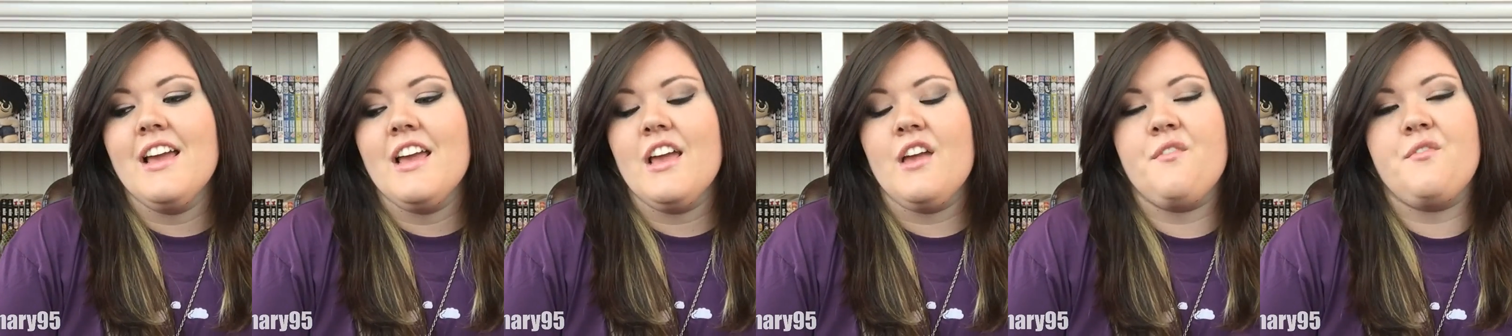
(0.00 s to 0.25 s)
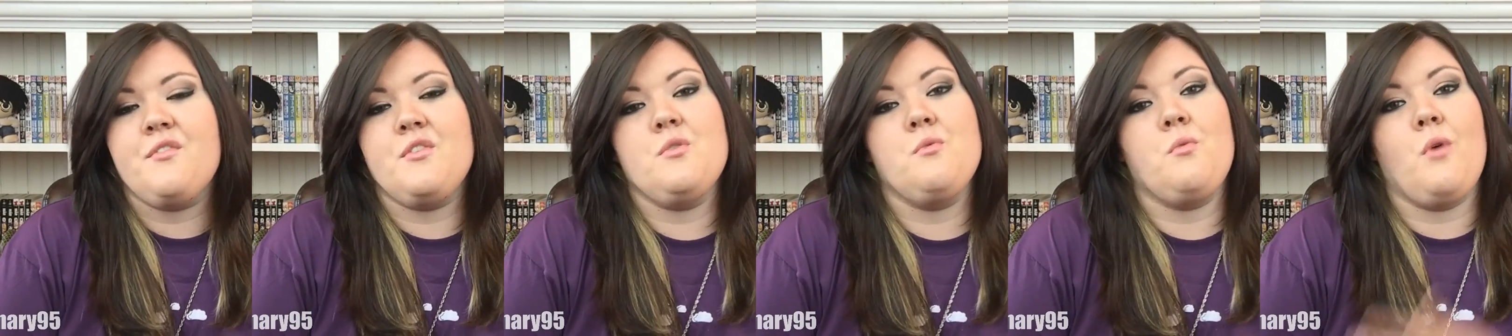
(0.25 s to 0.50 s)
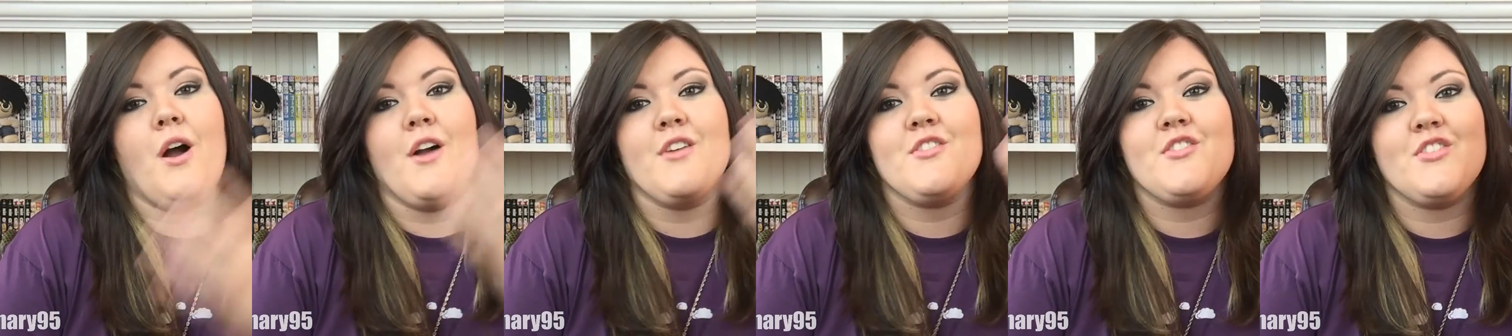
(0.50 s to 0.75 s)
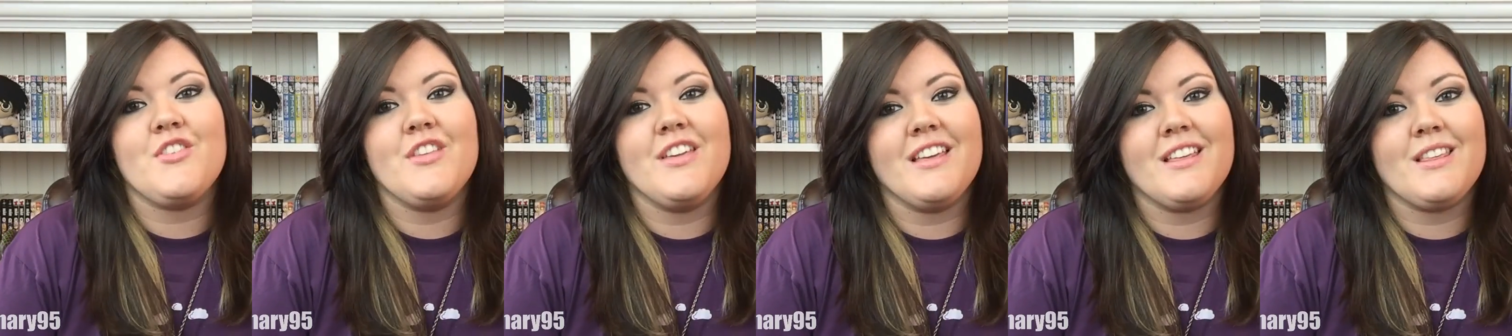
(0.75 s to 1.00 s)
if you
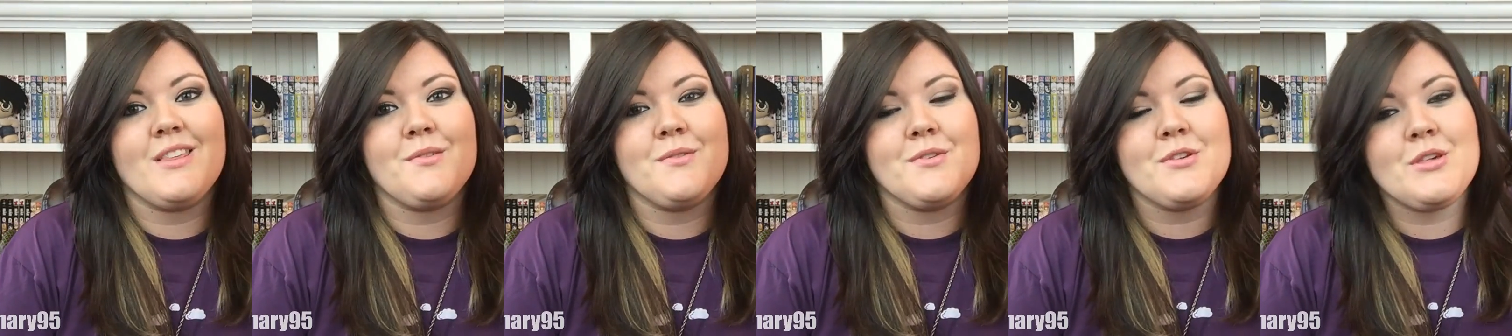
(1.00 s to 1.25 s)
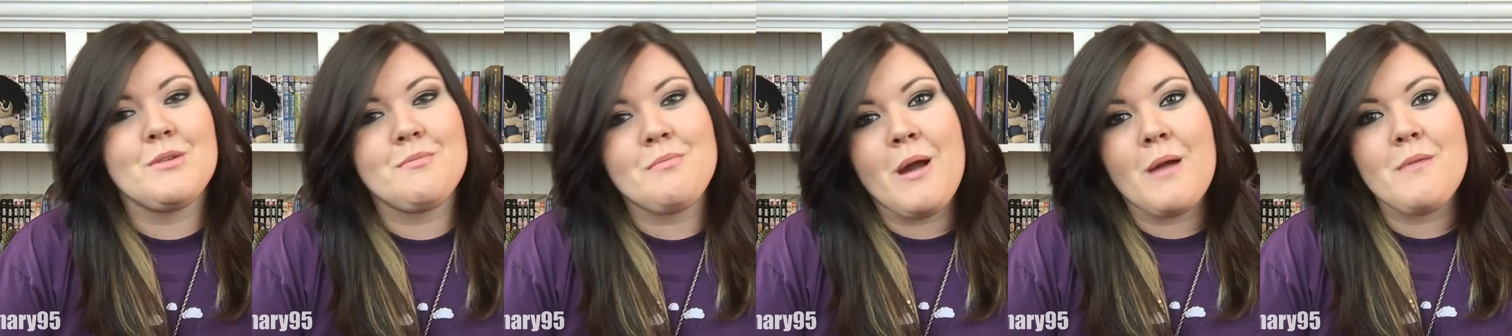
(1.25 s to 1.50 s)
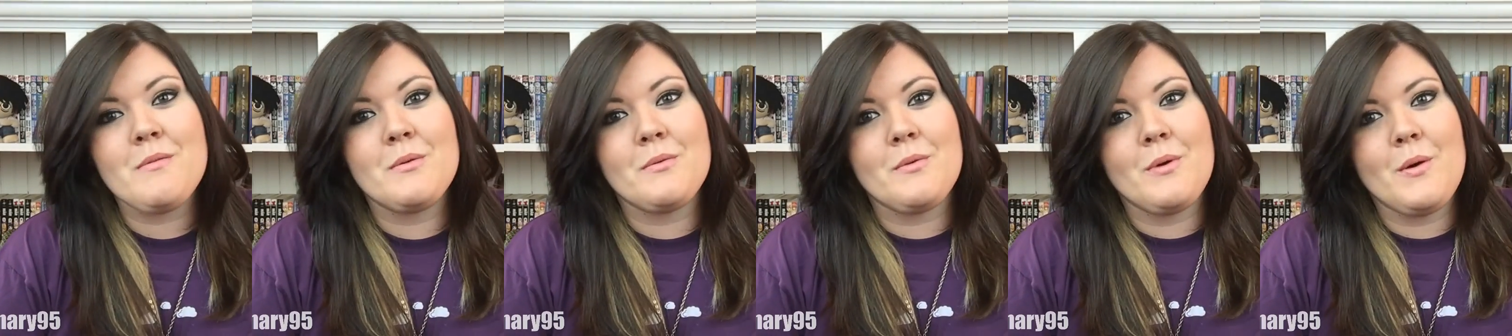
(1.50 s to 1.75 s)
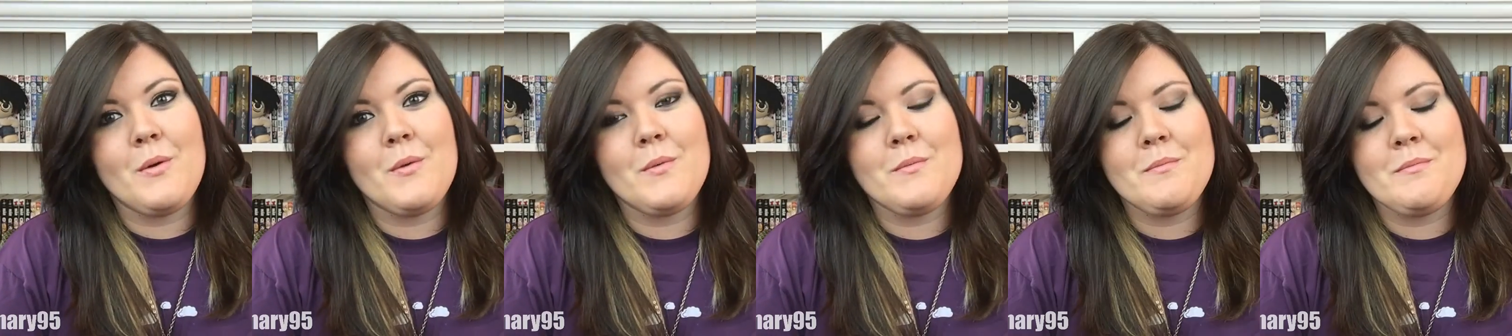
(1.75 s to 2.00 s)
watch this, which you probably
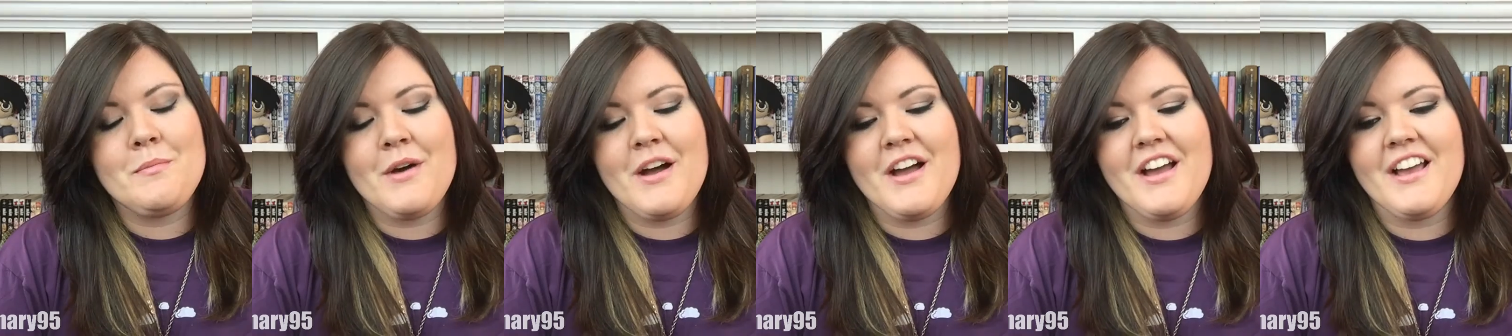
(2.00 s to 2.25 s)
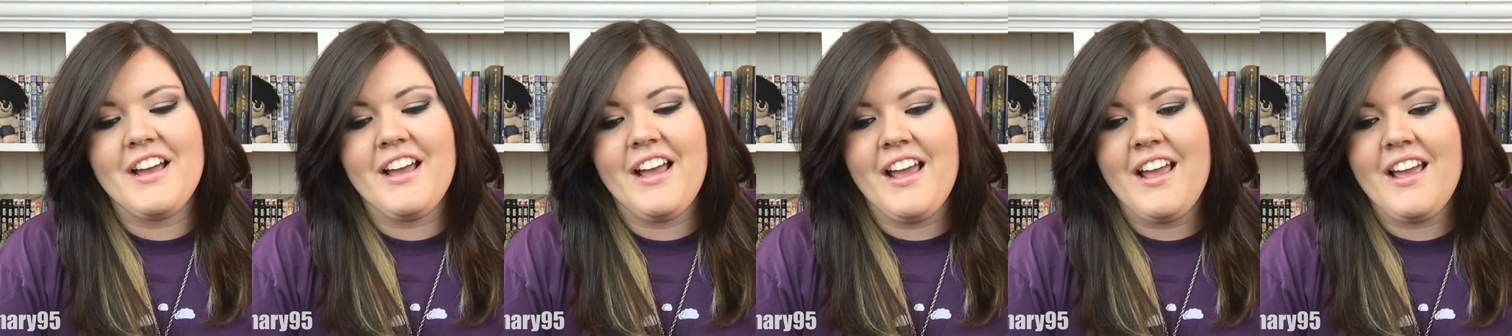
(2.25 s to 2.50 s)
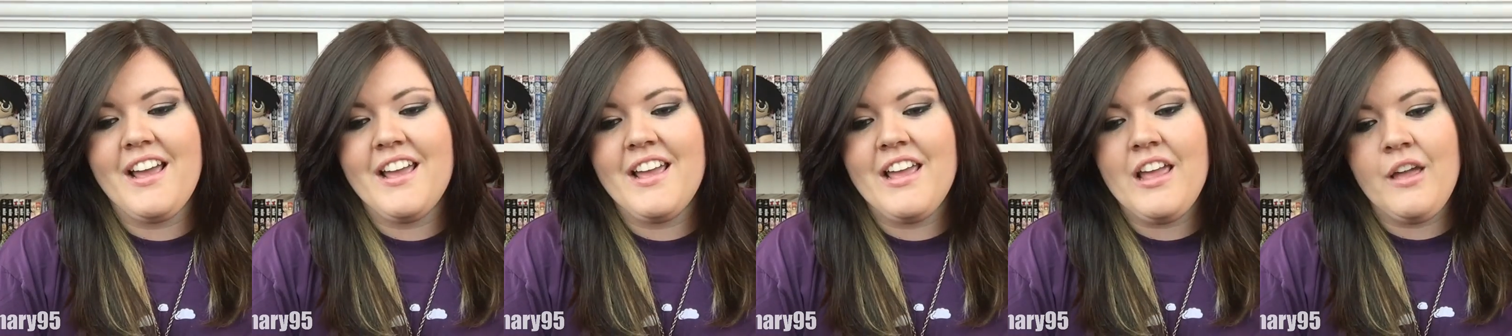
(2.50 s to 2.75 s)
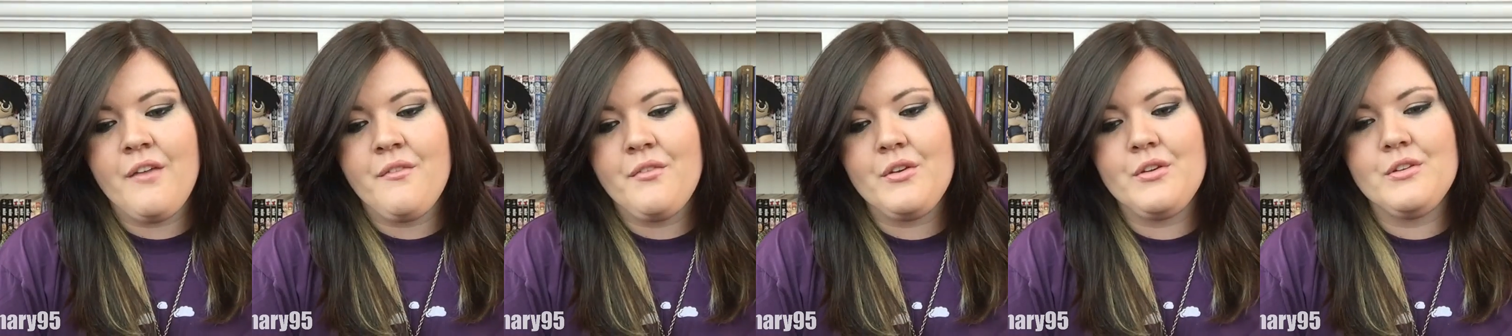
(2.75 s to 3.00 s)
won't, but
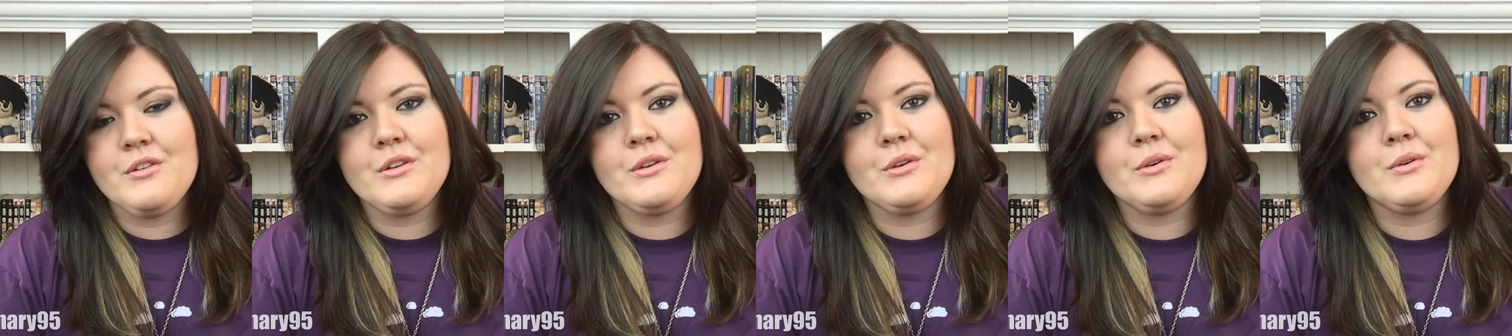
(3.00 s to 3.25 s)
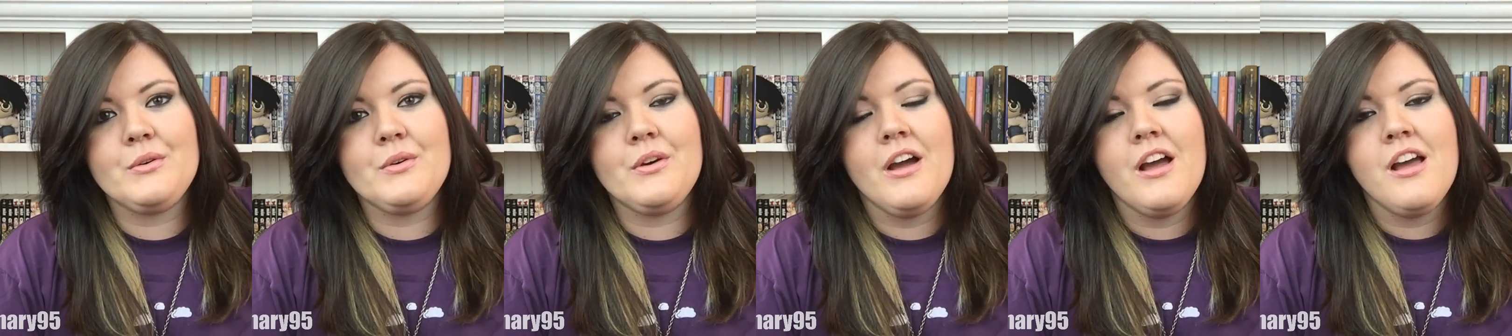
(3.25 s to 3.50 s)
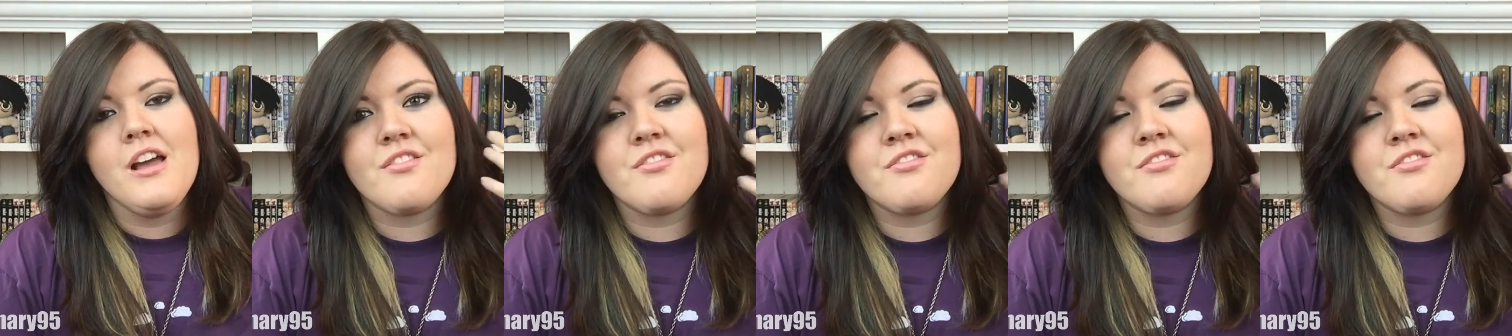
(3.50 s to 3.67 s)
if you do,